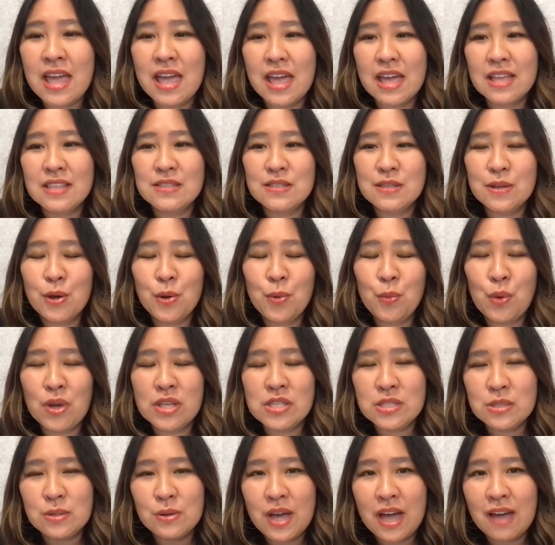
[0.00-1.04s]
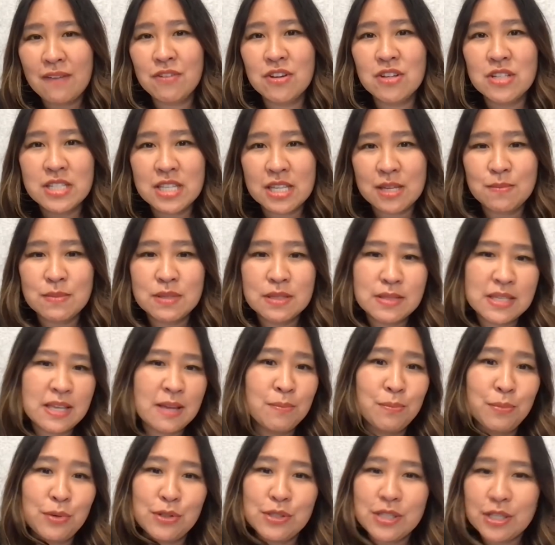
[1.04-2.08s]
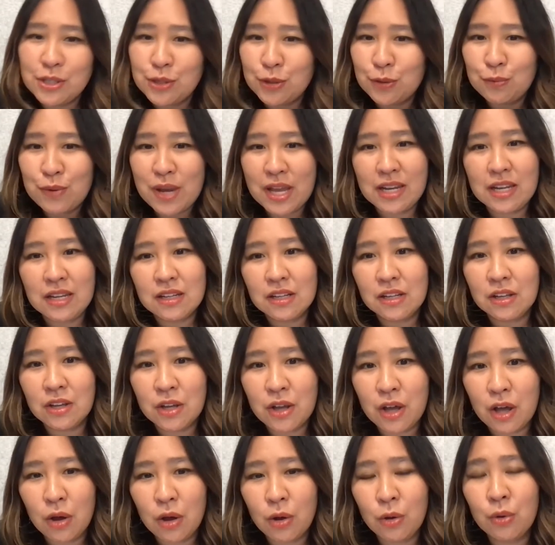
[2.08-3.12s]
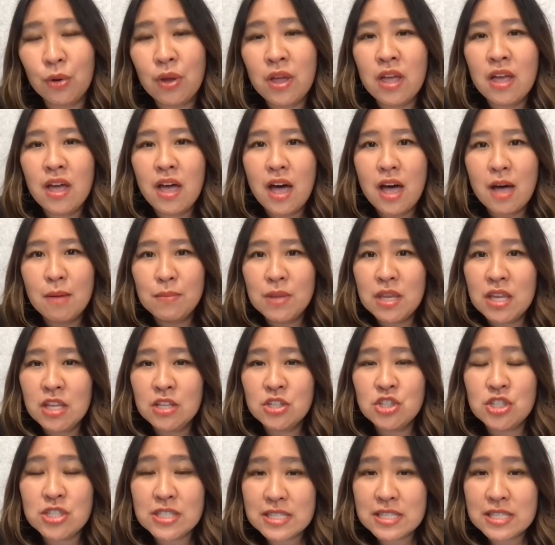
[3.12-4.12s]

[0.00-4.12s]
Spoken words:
And so once you have your teams assembled and you're ready to go, each